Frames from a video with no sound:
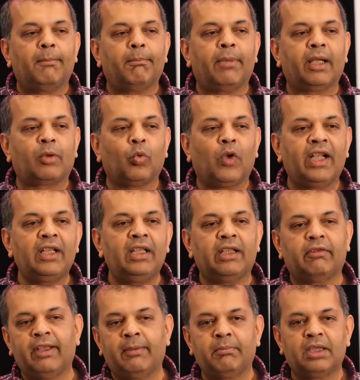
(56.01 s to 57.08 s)
But one
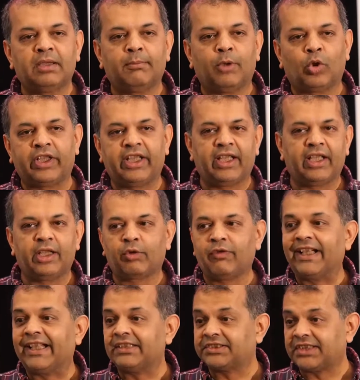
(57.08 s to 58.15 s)
November morning in
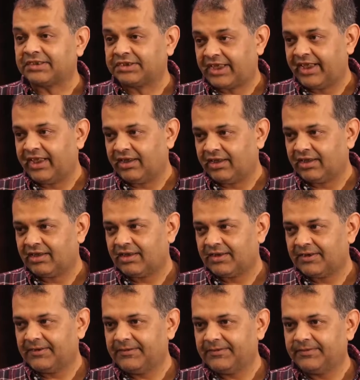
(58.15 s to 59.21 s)
twenty sixteen,
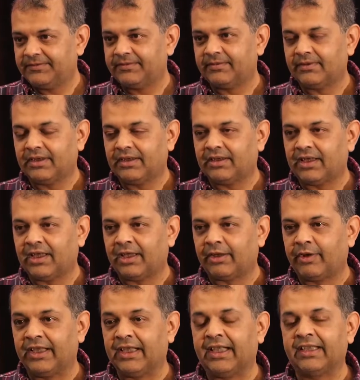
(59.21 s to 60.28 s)
I
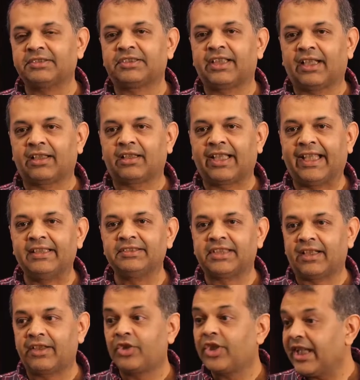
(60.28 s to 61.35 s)
realized that things
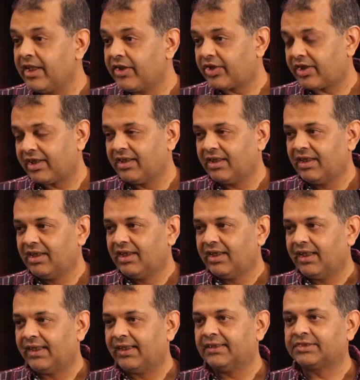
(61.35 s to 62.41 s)
had changed
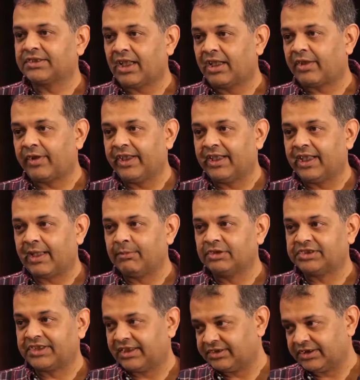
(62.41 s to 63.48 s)
in this country that I'm a
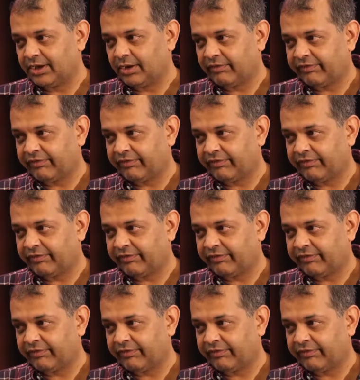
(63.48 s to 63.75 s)
citizen